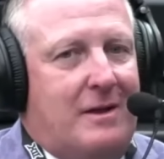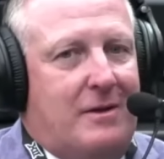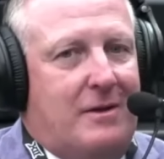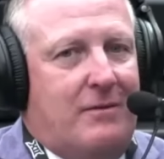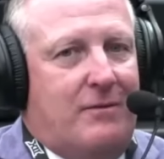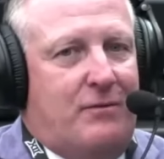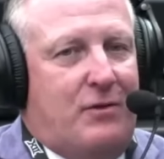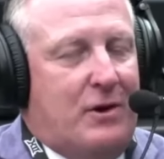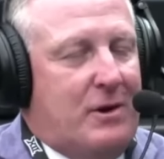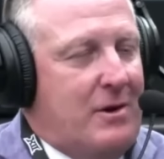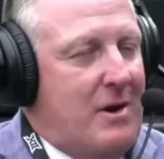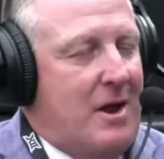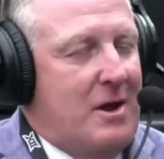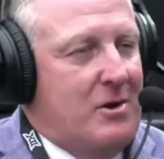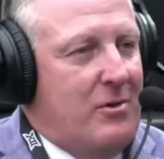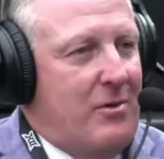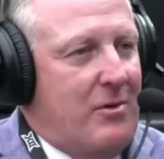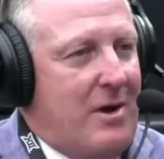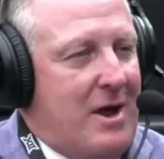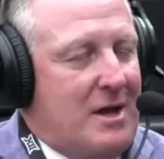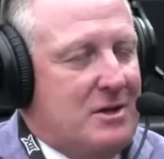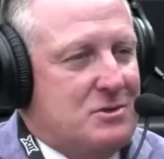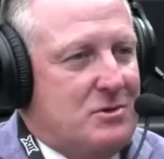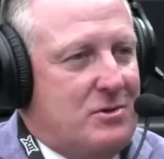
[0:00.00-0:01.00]
figuring out your
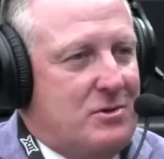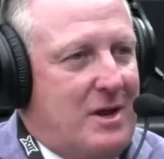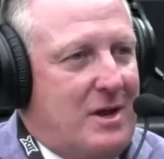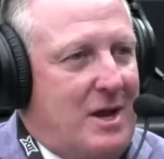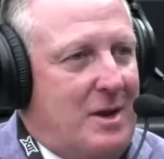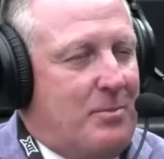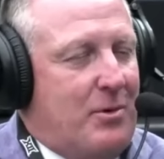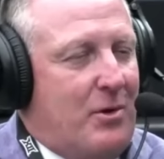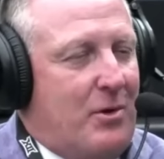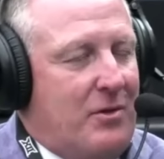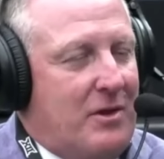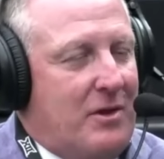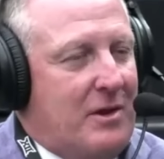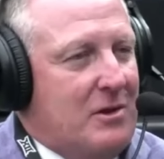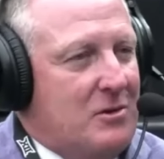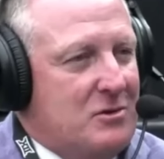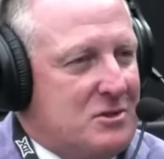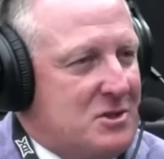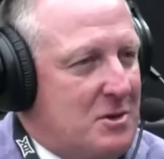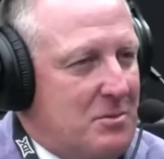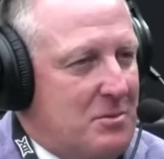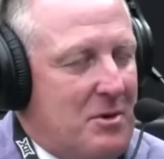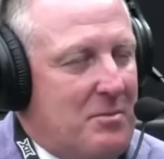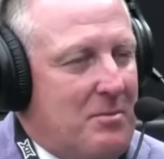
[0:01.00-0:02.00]
roster in April and then
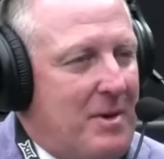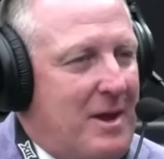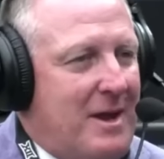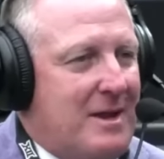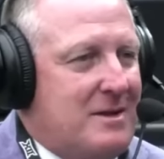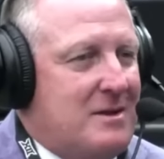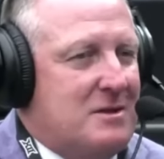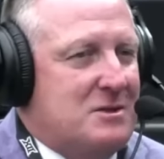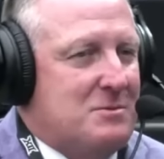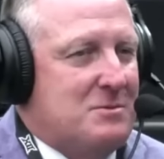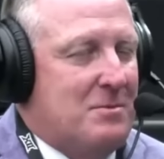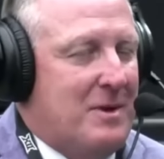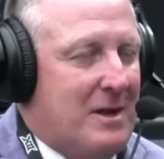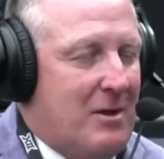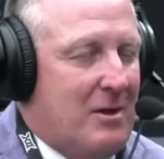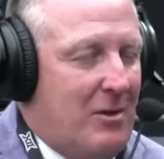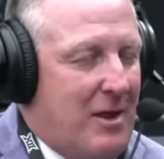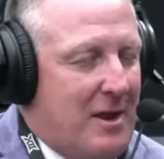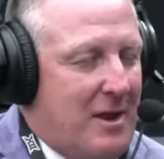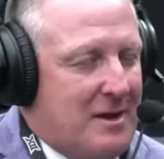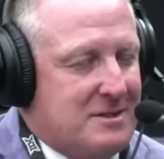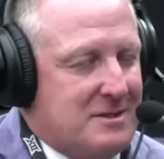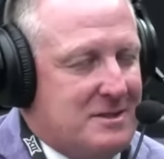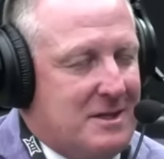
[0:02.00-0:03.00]
losing them in May doesn't make a
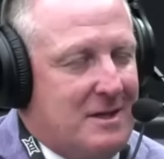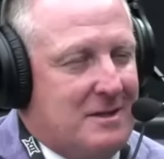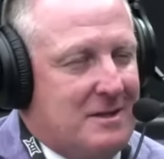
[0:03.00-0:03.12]
lot of sense.